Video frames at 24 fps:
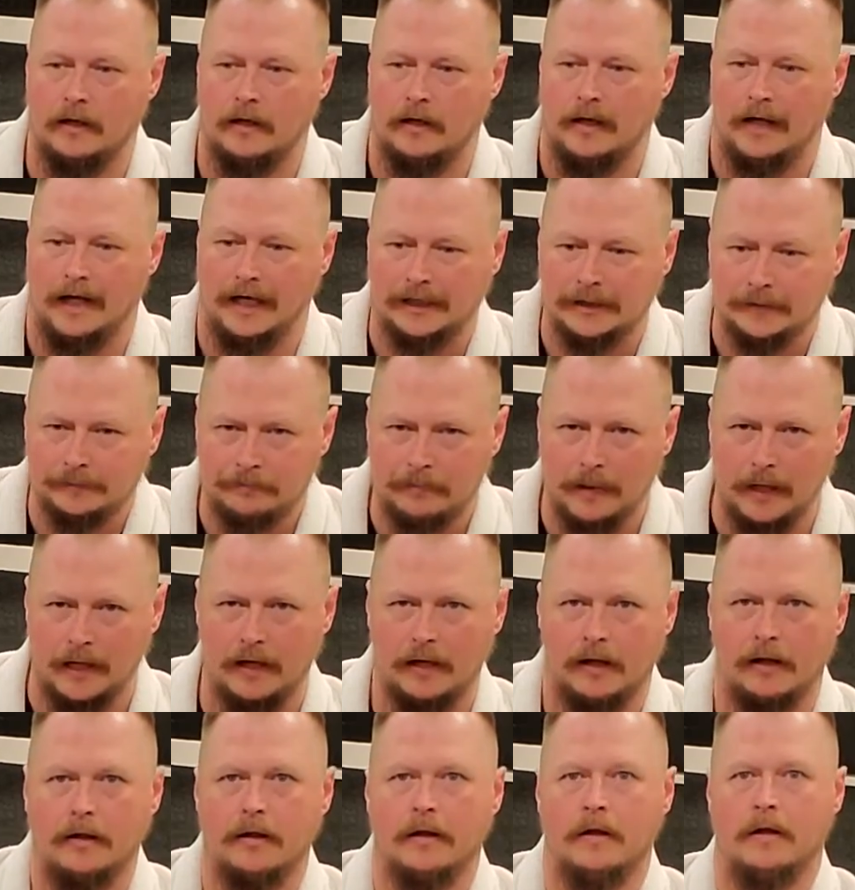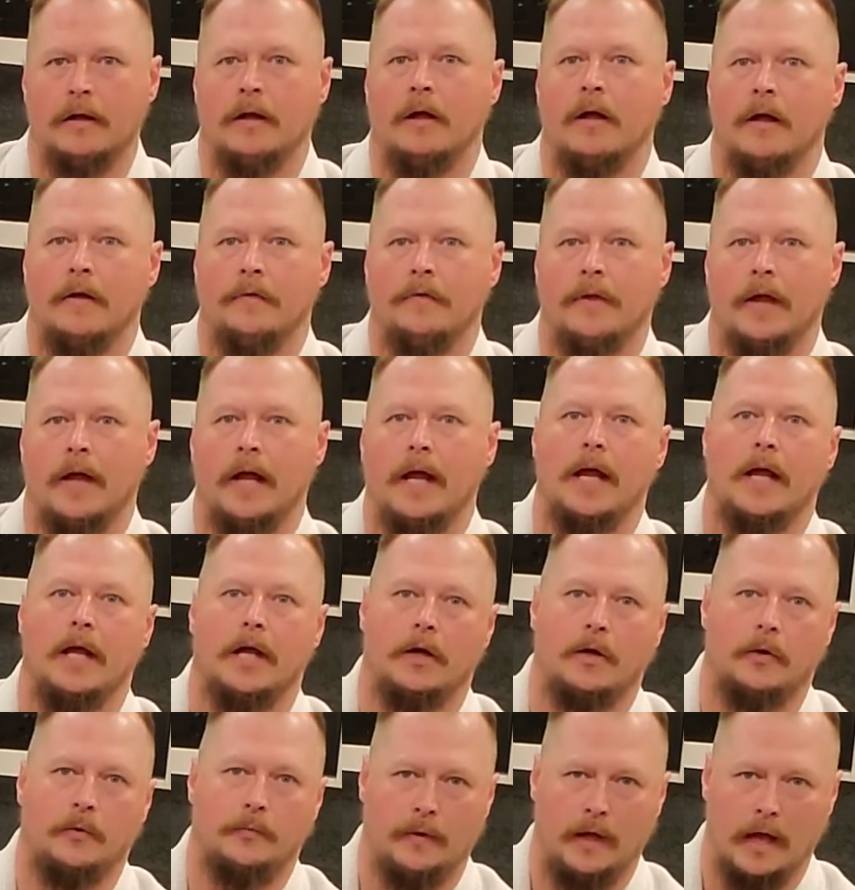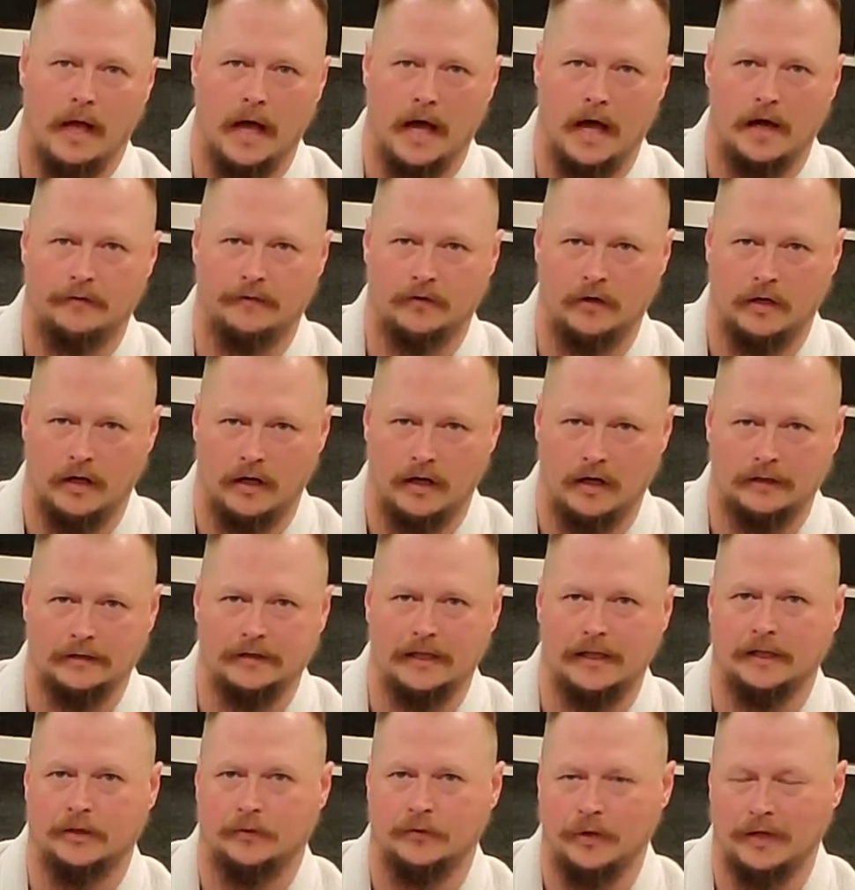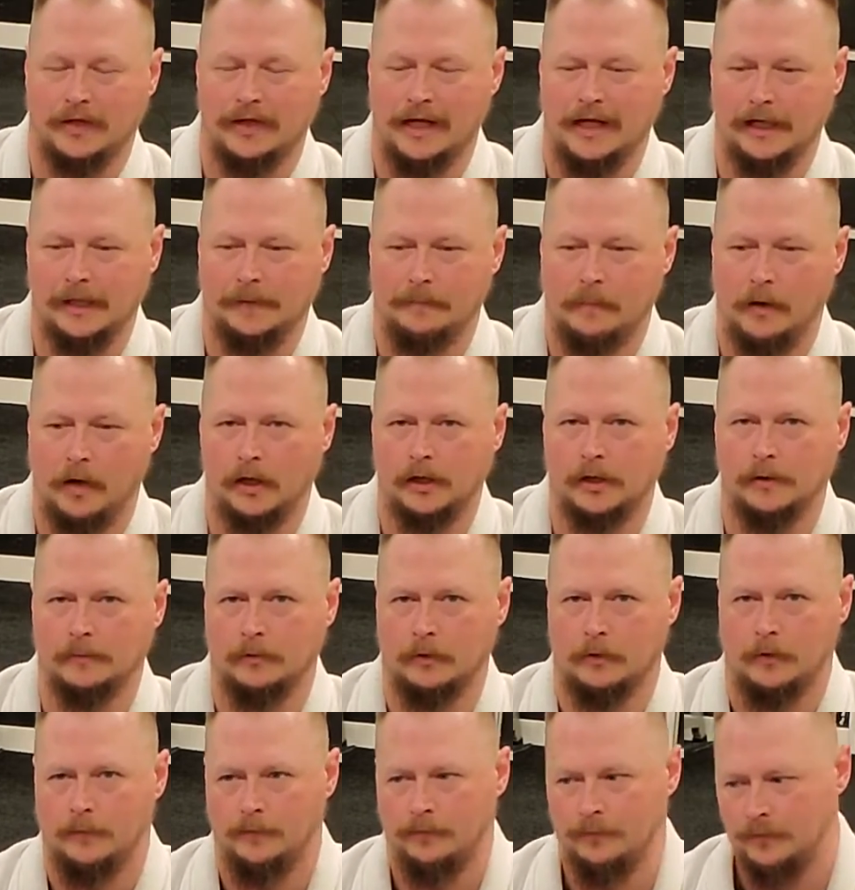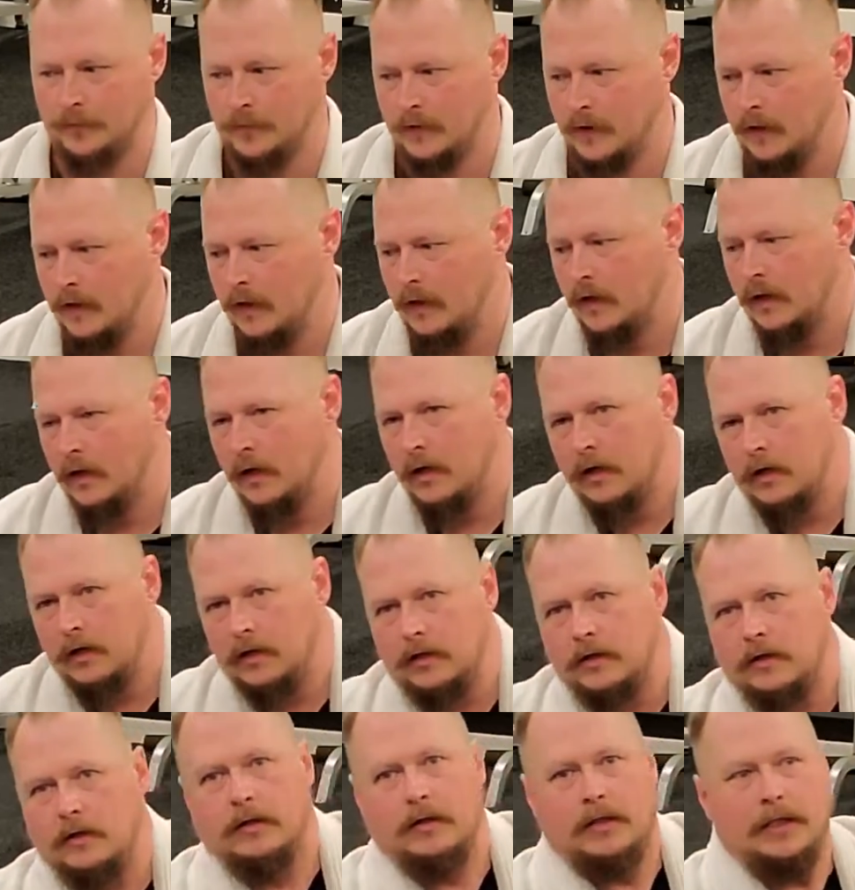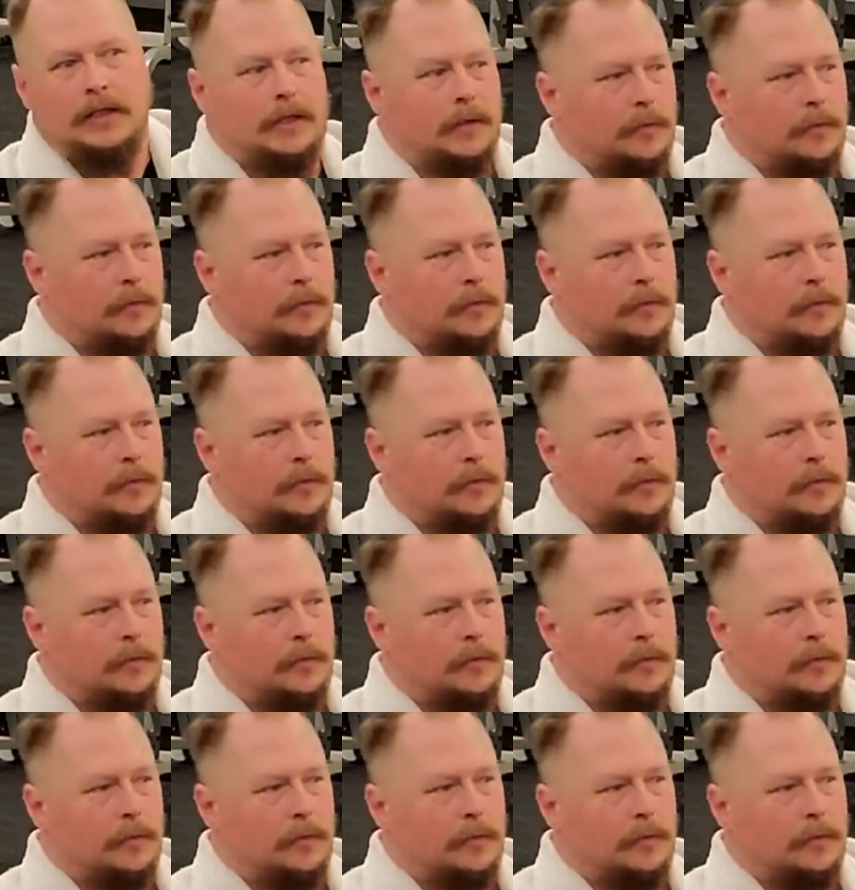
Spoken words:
expel the air out of your lungs as quickly as possible. This